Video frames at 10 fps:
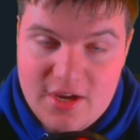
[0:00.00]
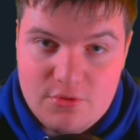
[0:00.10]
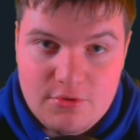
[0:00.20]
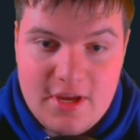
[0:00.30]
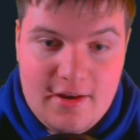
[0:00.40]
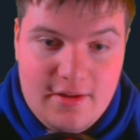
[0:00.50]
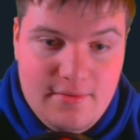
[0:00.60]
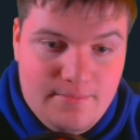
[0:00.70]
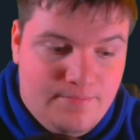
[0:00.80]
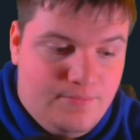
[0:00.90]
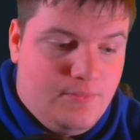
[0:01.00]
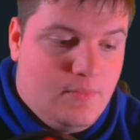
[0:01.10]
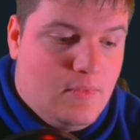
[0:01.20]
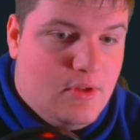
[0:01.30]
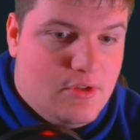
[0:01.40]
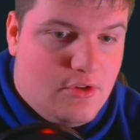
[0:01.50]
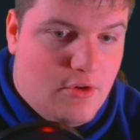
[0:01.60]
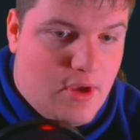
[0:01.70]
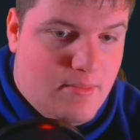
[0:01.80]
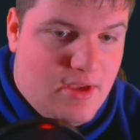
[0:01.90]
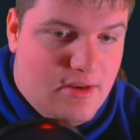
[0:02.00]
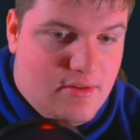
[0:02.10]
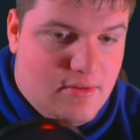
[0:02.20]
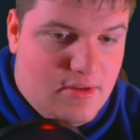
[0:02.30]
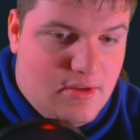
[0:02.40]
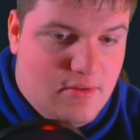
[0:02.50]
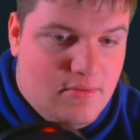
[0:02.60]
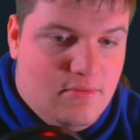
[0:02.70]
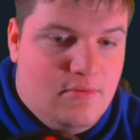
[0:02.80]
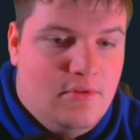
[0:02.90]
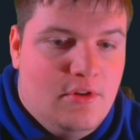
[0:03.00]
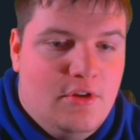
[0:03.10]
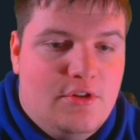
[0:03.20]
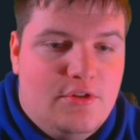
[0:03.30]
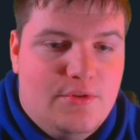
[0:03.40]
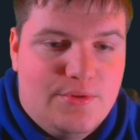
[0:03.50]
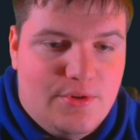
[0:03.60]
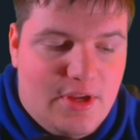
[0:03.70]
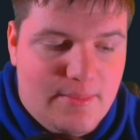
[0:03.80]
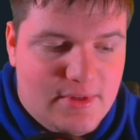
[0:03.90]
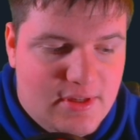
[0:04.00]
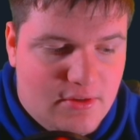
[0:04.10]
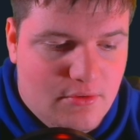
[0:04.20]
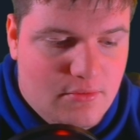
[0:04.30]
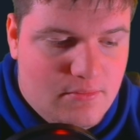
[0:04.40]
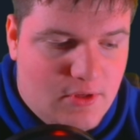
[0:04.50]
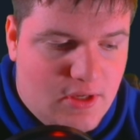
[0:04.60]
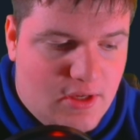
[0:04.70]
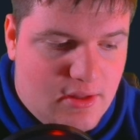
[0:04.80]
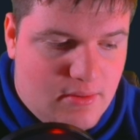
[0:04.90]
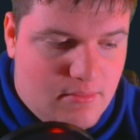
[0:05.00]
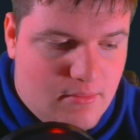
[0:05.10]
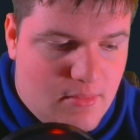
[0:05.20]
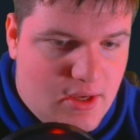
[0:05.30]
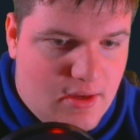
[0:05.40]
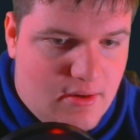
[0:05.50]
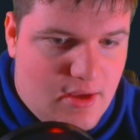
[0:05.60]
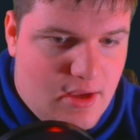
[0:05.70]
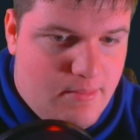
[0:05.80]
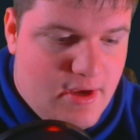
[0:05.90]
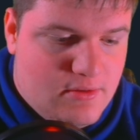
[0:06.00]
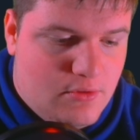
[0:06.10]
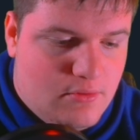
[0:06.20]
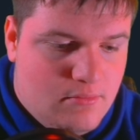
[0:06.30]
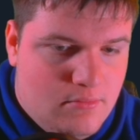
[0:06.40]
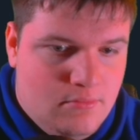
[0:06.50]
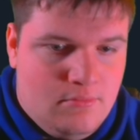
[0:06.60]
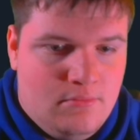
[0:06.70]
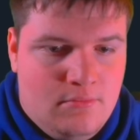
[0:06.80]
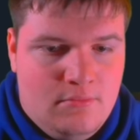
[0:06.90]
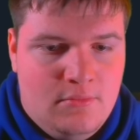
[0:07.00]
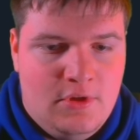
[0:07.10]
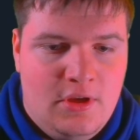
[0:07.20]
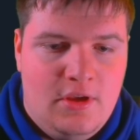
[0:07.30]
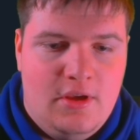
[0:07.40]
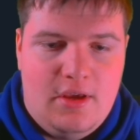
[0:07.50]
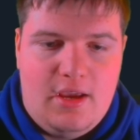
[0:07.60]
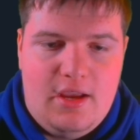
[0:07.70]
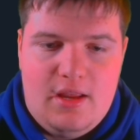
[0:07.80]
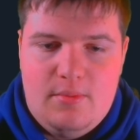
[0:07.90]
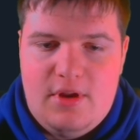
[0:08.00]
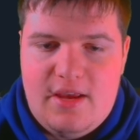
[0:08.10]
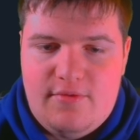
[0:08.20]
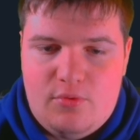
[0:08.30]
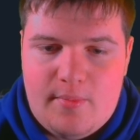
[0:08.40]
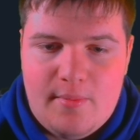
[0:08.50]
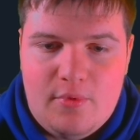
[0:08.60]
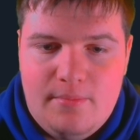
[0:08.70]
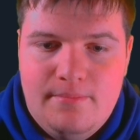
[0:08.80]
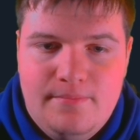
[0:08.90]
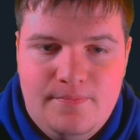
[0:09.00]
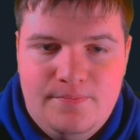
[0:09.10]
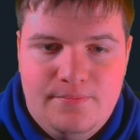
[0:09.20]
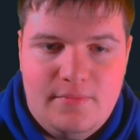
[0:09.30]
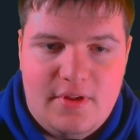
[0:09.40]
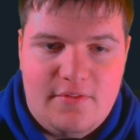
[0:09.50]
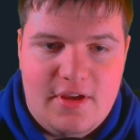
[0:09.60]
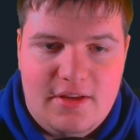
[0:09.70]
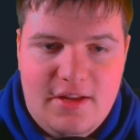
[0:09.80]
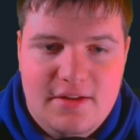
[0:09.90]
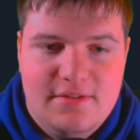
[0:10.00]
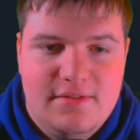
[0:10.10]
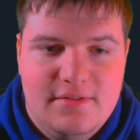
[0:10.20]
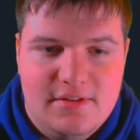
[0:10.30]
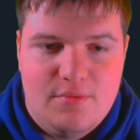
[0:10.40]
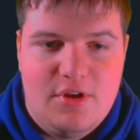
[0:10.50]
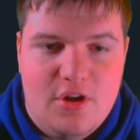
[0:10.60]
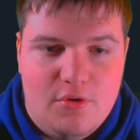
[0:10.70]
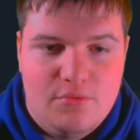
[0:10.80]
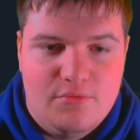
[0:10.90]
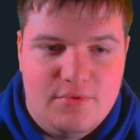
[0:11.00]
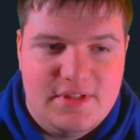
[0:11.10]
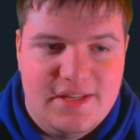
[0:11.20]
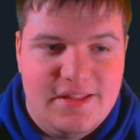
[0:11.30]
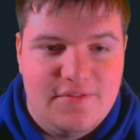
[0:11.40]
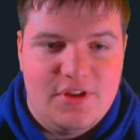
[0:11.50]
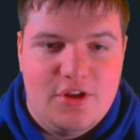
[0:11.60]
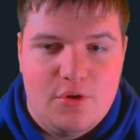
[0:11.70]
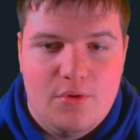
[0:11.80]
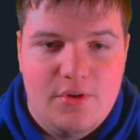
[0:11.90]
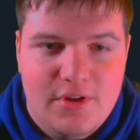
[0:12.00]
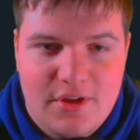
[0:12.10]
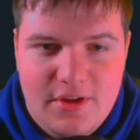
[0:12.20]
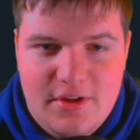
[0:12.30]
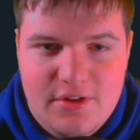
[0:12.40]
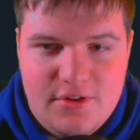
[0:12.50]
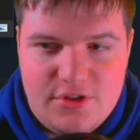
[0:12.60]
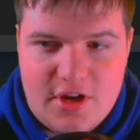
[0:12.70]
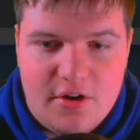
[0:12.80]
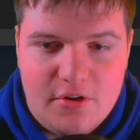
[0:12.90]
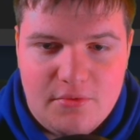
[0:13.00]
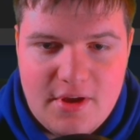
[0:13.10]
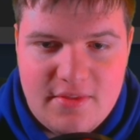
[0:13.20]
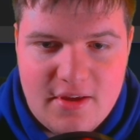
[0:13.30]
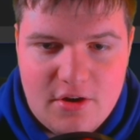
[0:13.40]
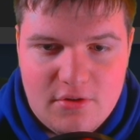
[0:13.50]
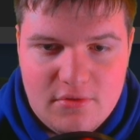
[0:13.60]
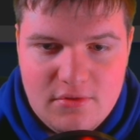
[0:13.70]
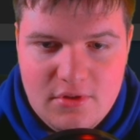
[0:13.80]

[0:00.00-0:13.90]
I created. So I made the username signal and made a password. And I'm going to have it remember them. If I hit connect, there we go. We see the video share right there.